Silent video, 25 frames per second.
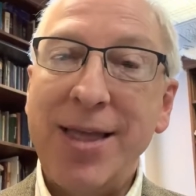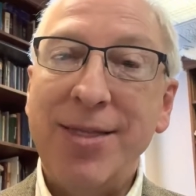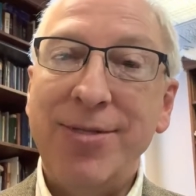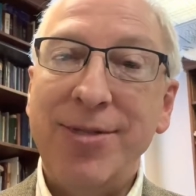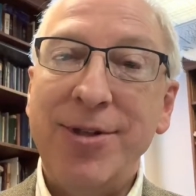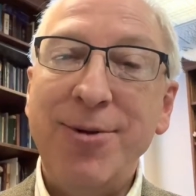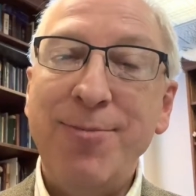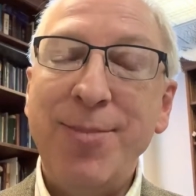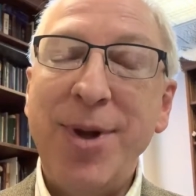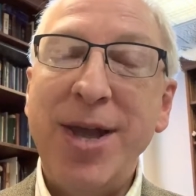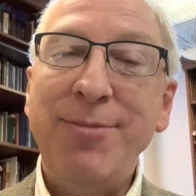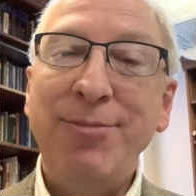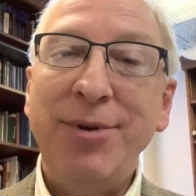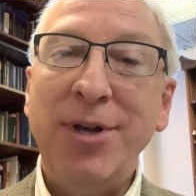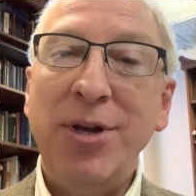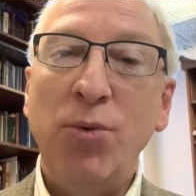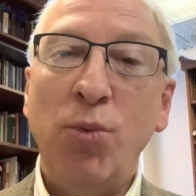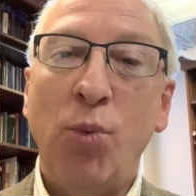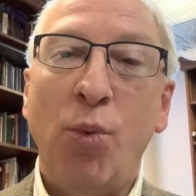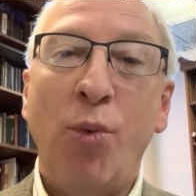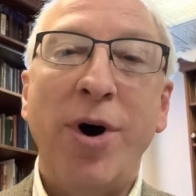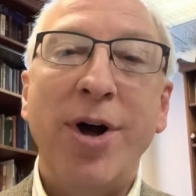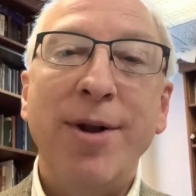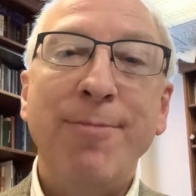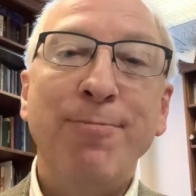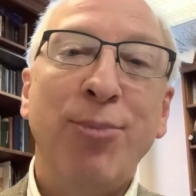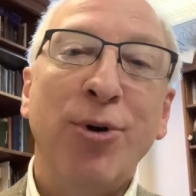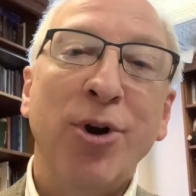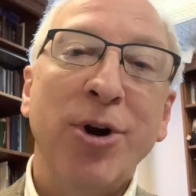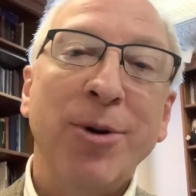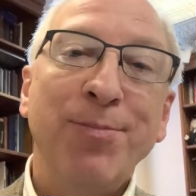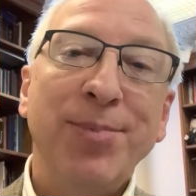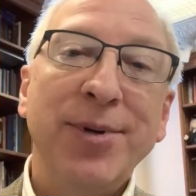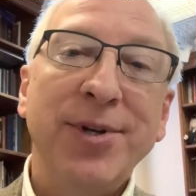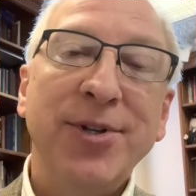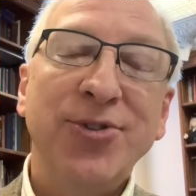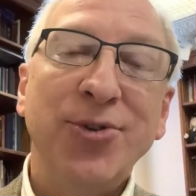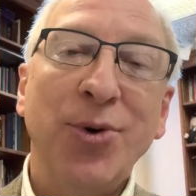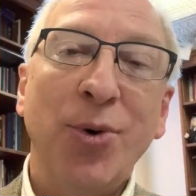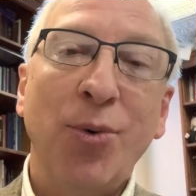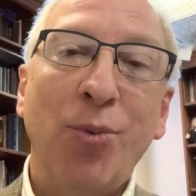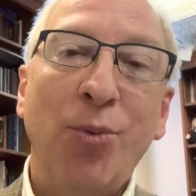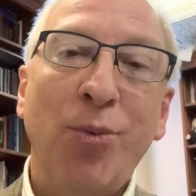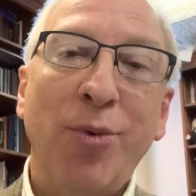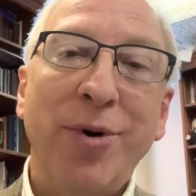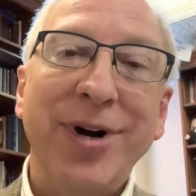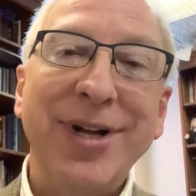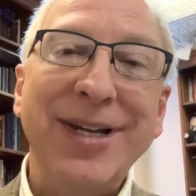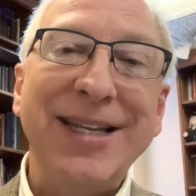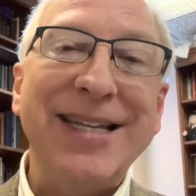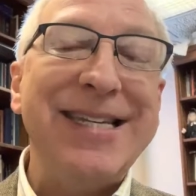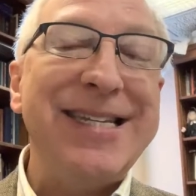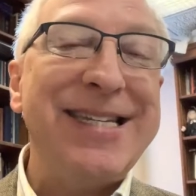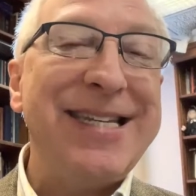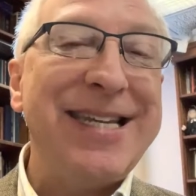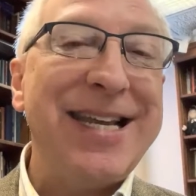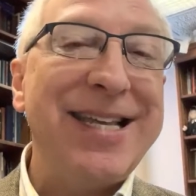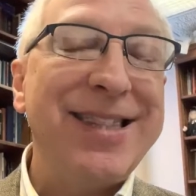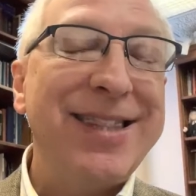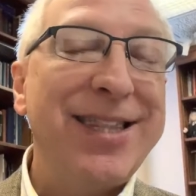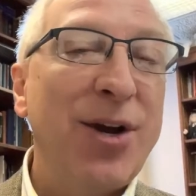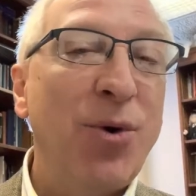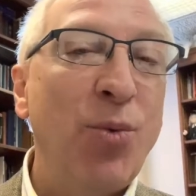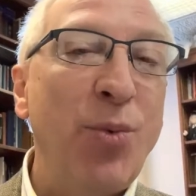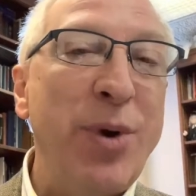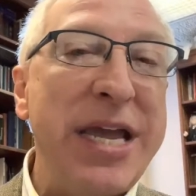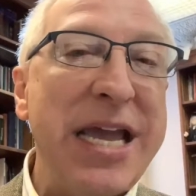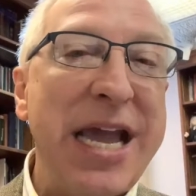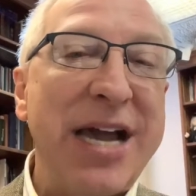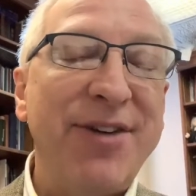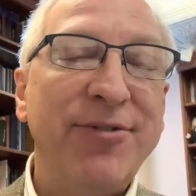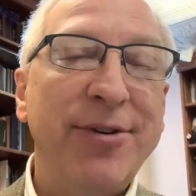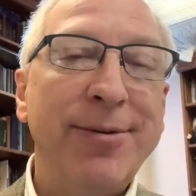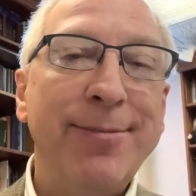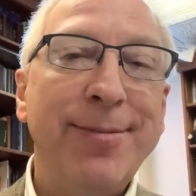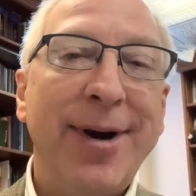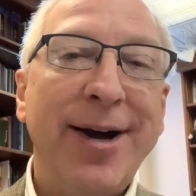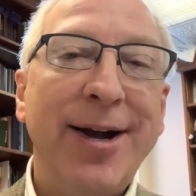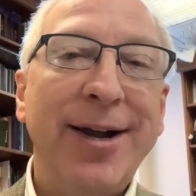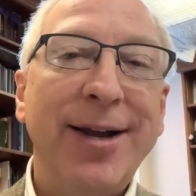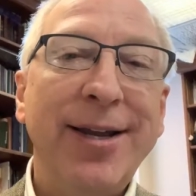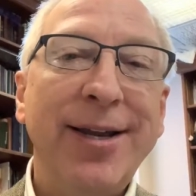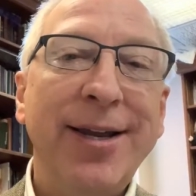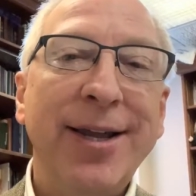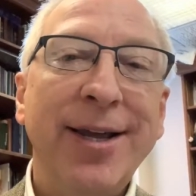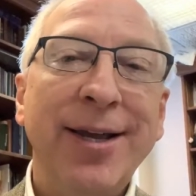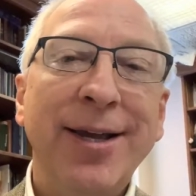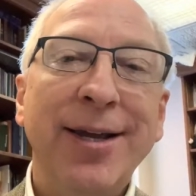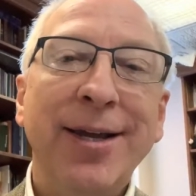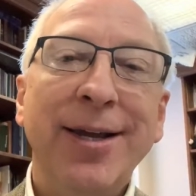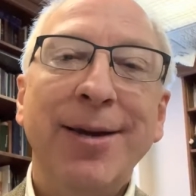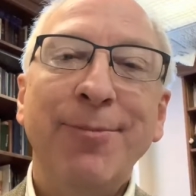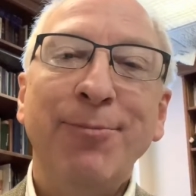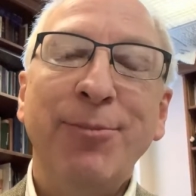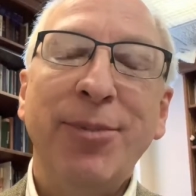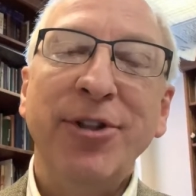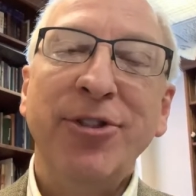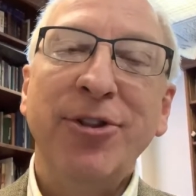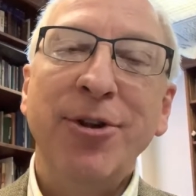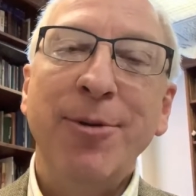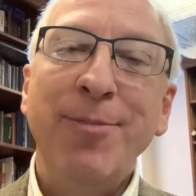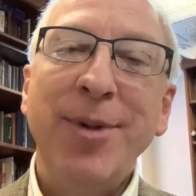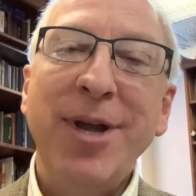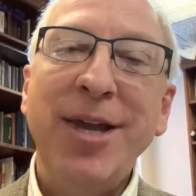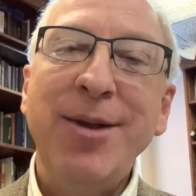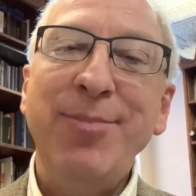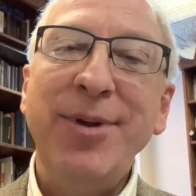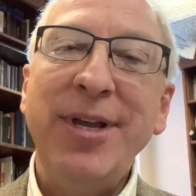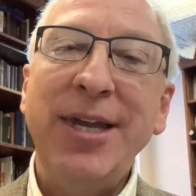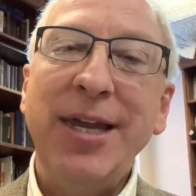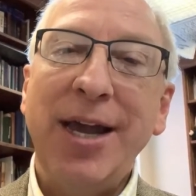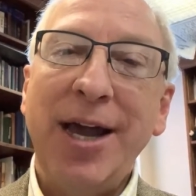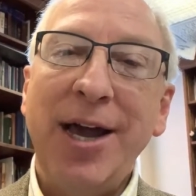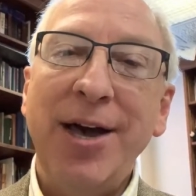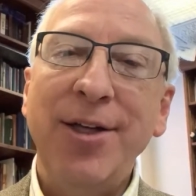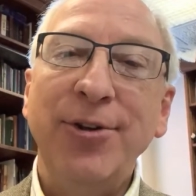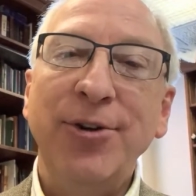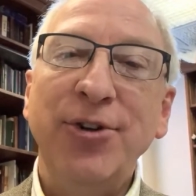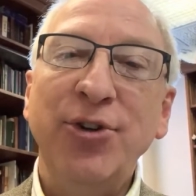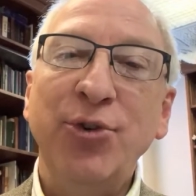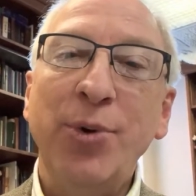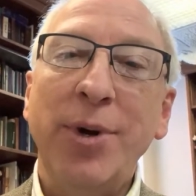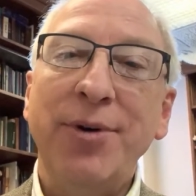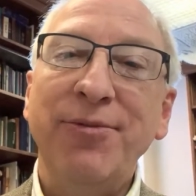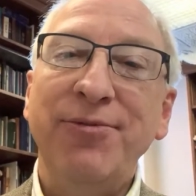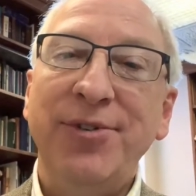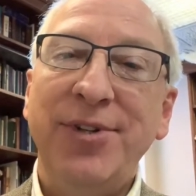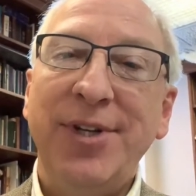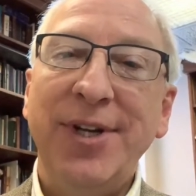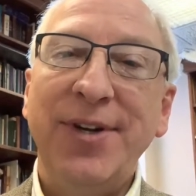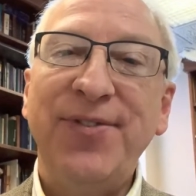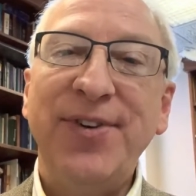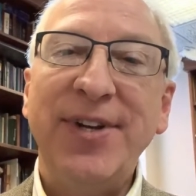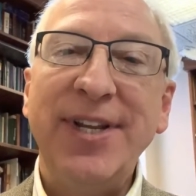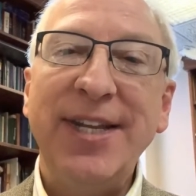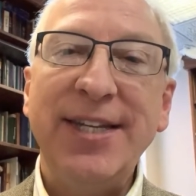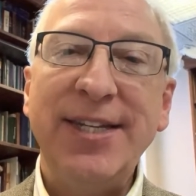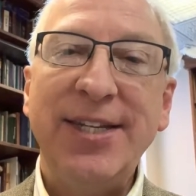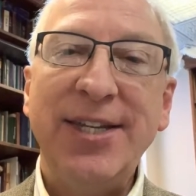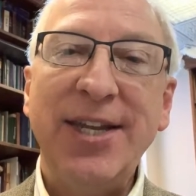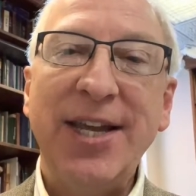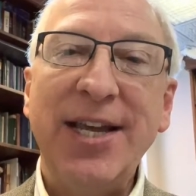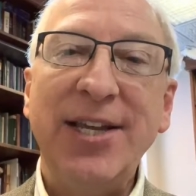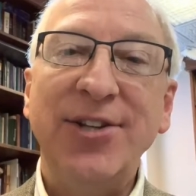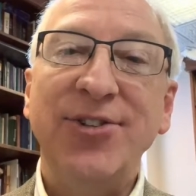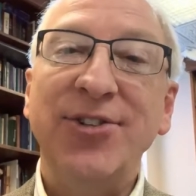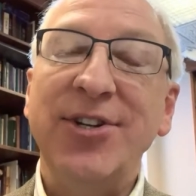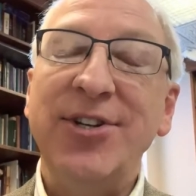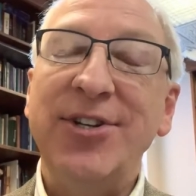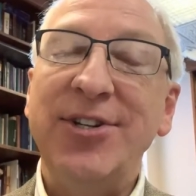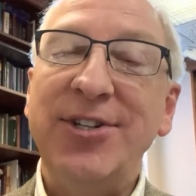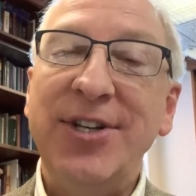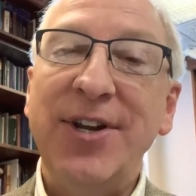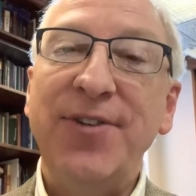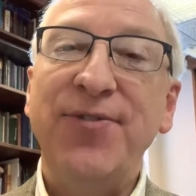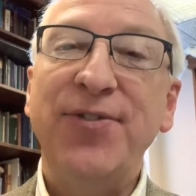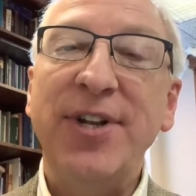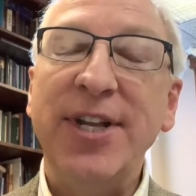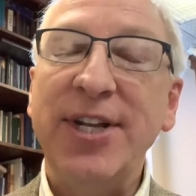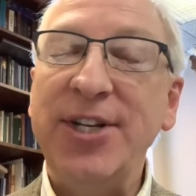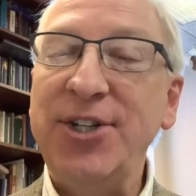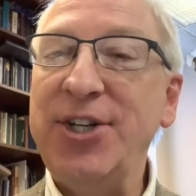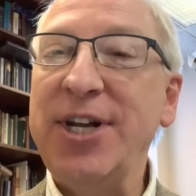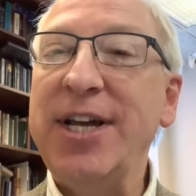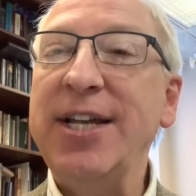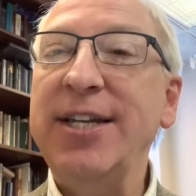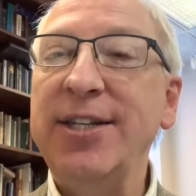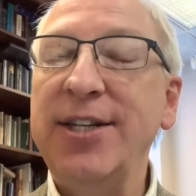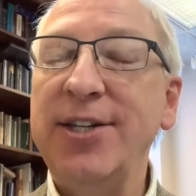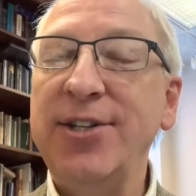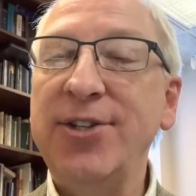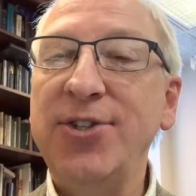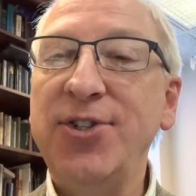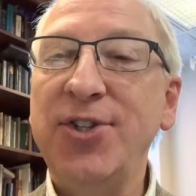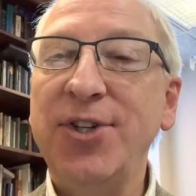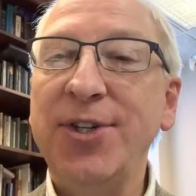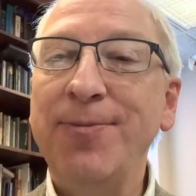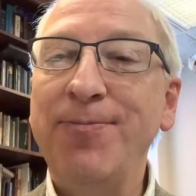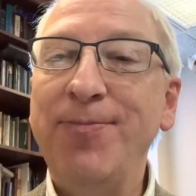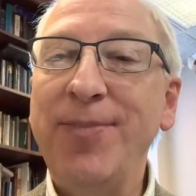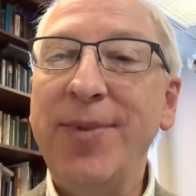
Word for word: there may be one purpose or one intent that we have in mind, but there may be others who have different intents and different agendas.